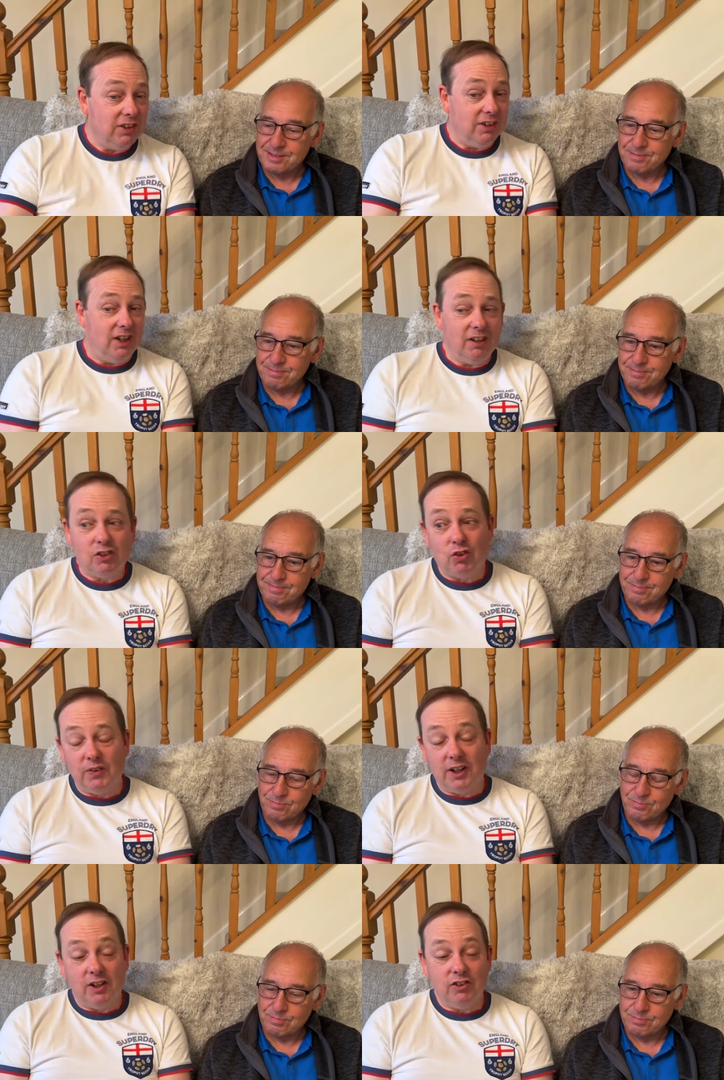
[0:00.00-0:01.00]
Speaker 1: yeah that's what we're
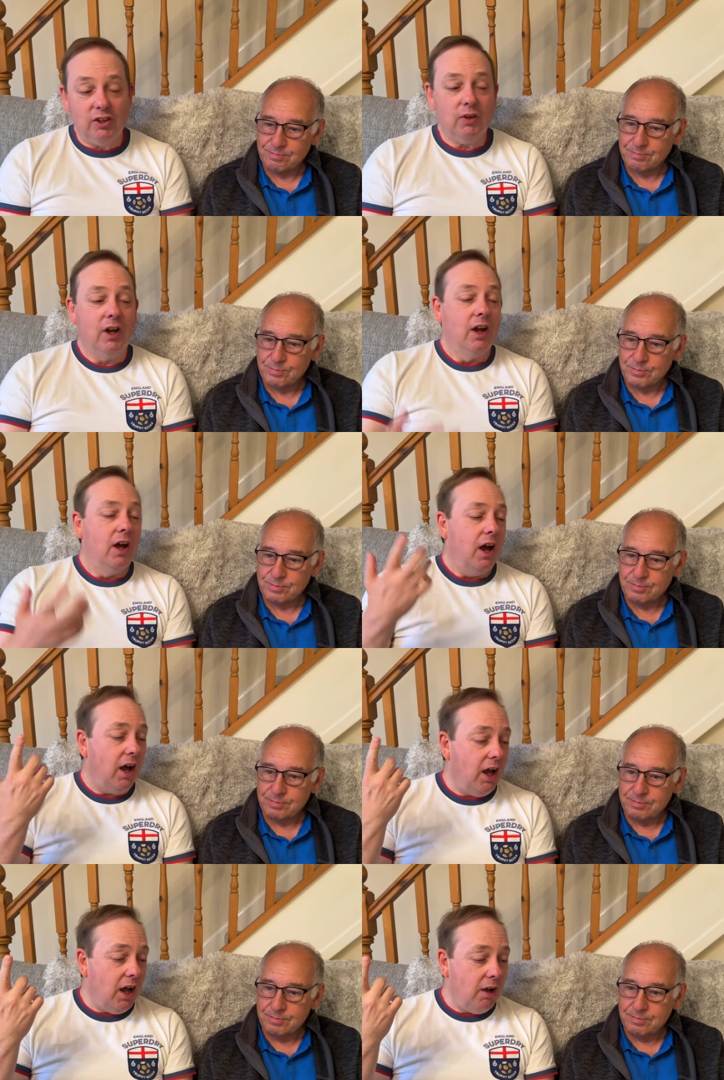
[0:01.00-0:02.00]
going to do.
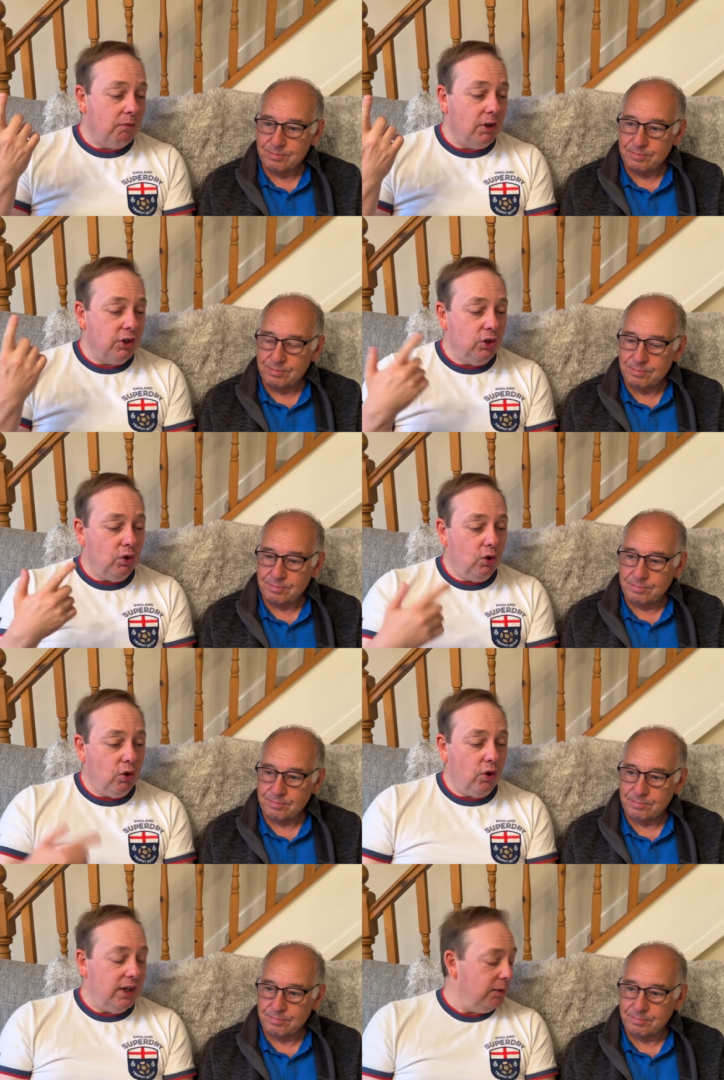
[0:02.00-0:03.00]
Um,
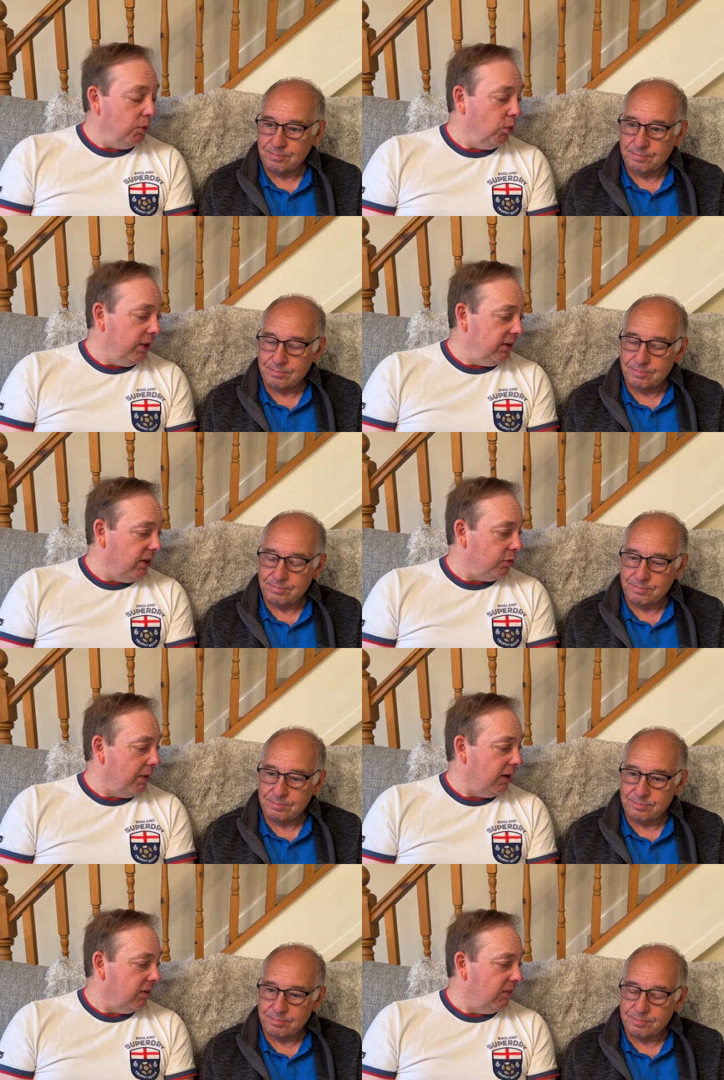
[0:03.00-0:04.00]
your Leamore Windows
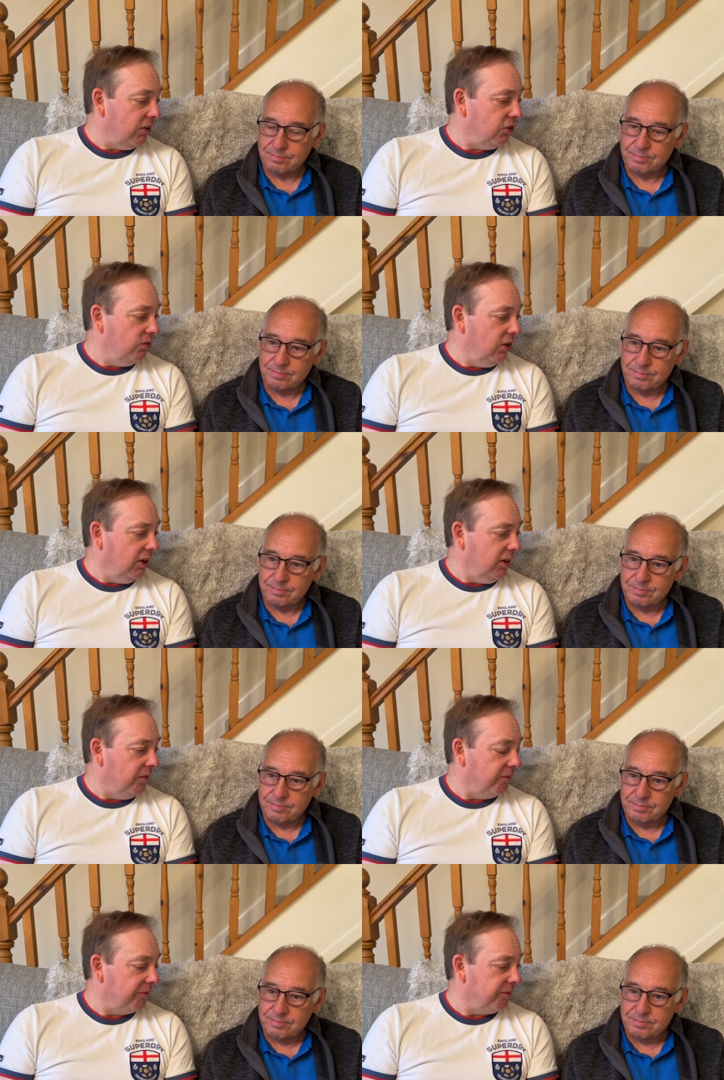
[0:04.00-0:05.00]
man of the match and why?
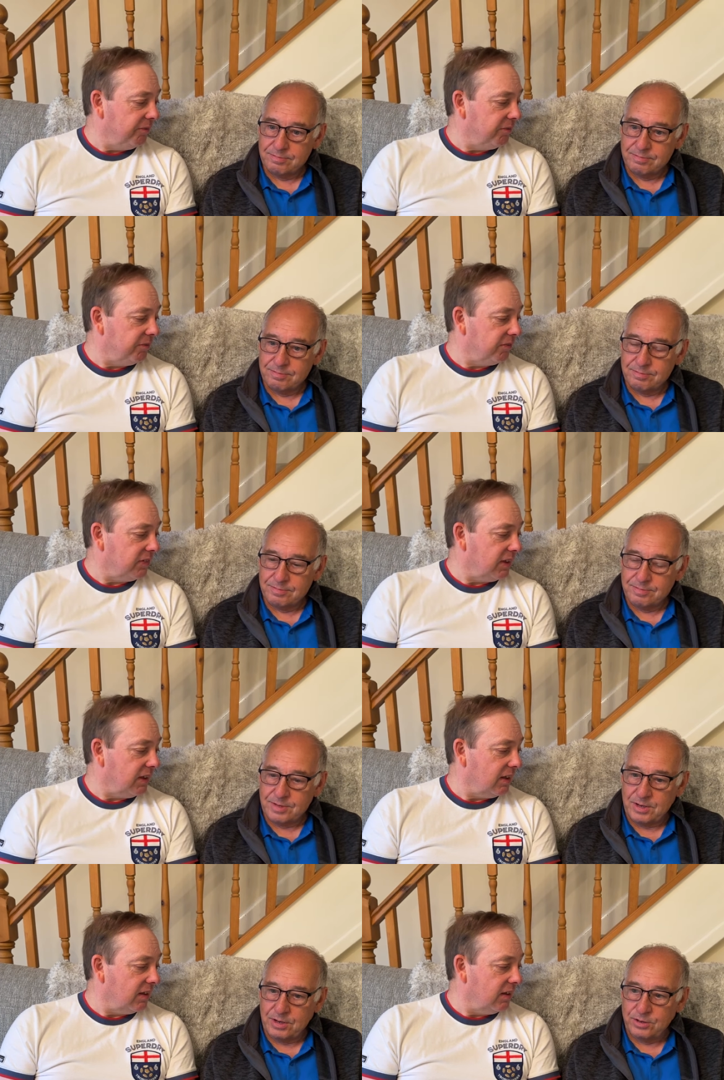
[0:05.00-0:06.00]

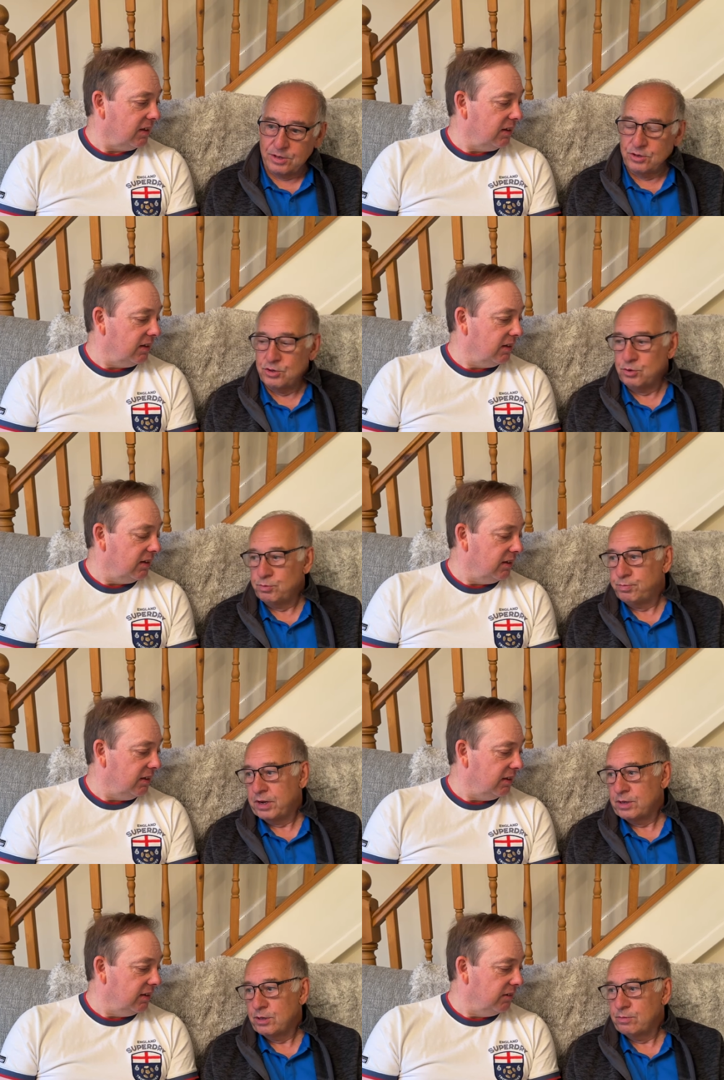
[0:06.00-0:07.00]
Speaker 2: I think Jude
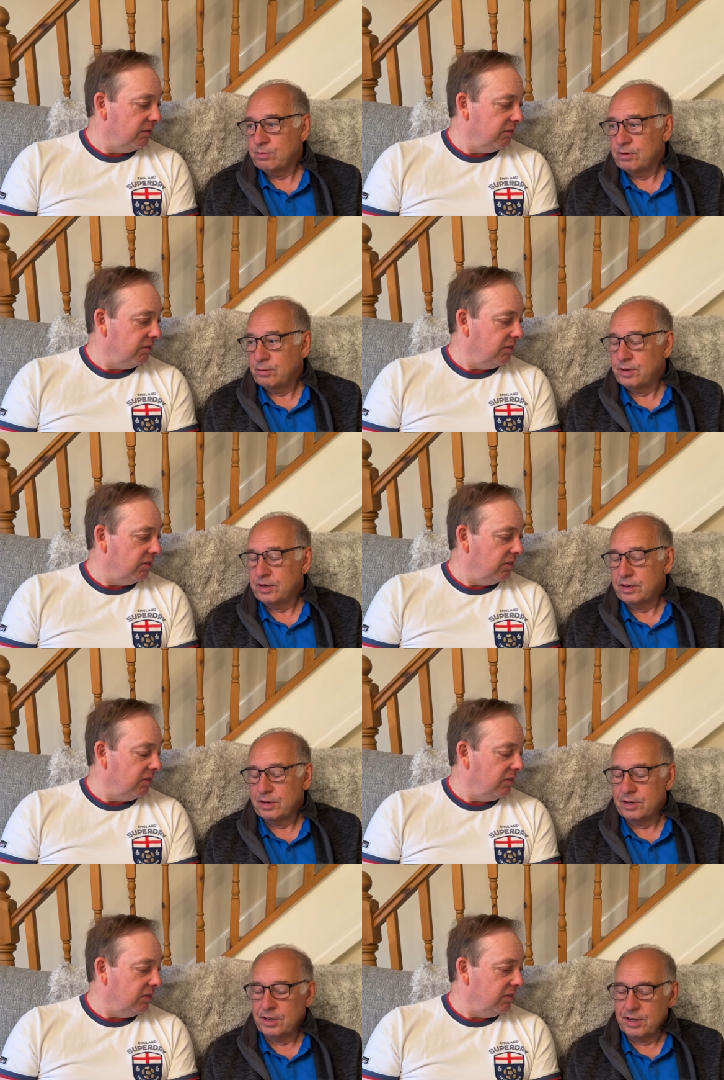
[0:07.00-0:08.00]
Bellingham. I mean,
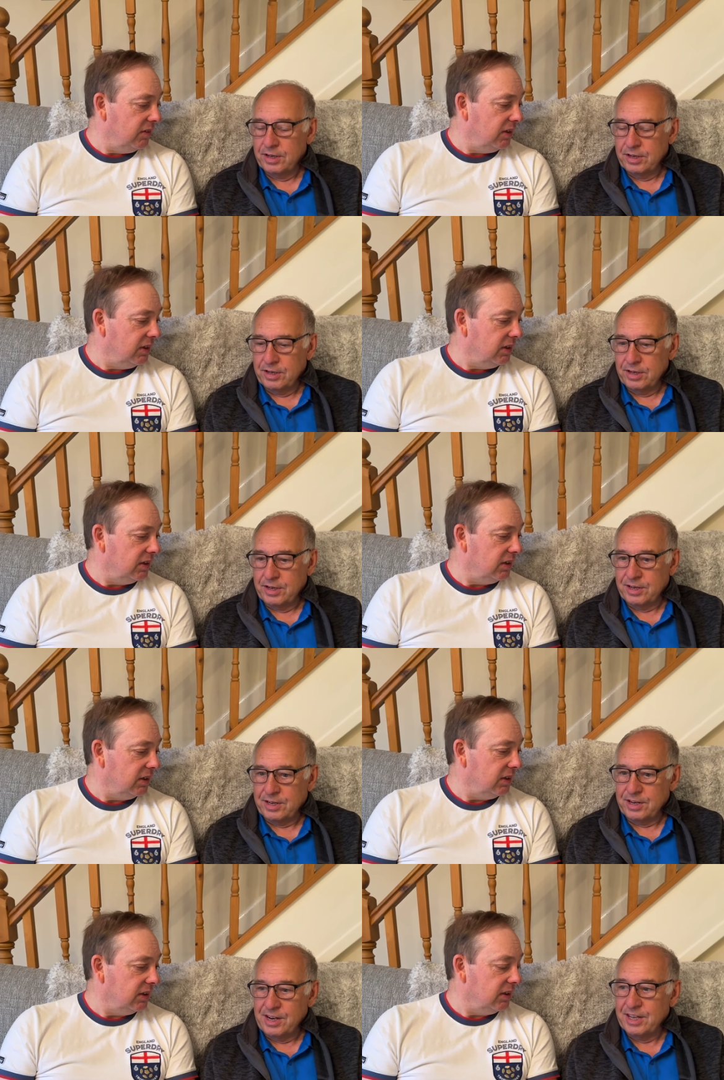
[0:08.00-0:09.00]

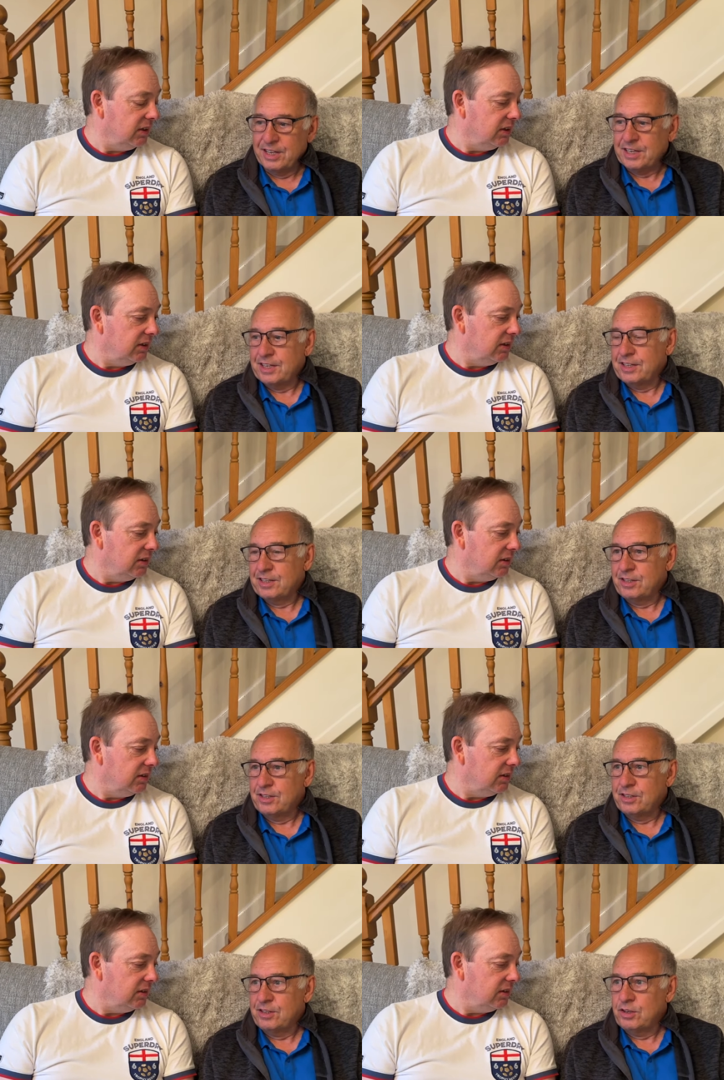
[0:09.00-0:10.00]
he,
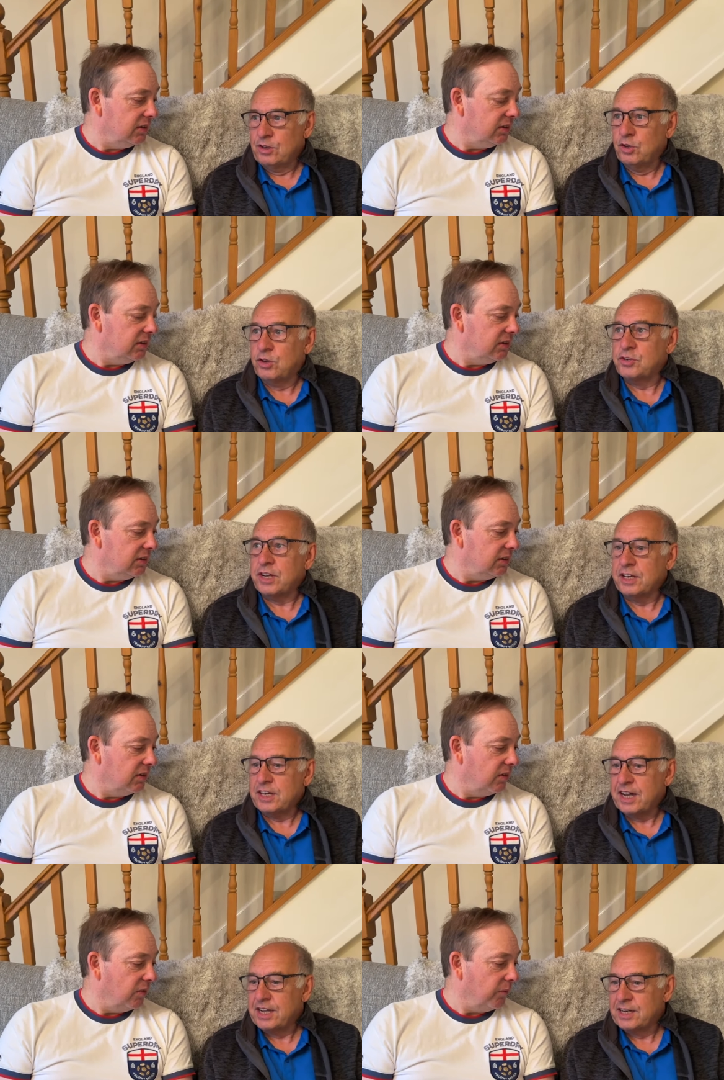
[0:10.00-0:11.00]
you could say
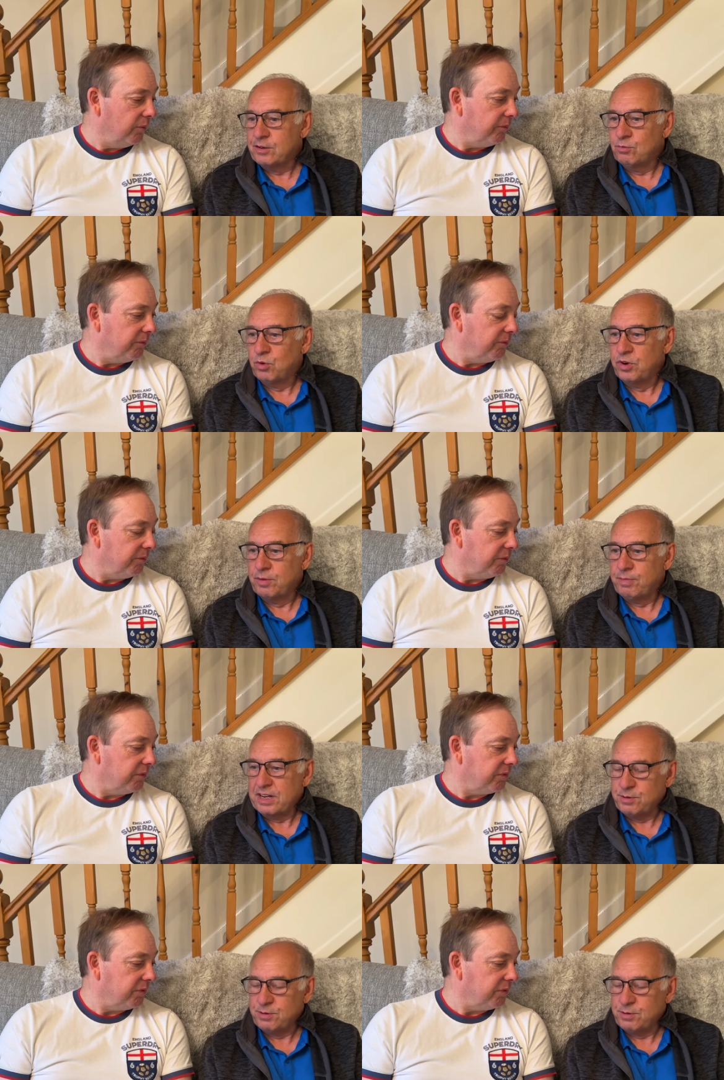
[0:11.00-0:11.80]
Kane won the match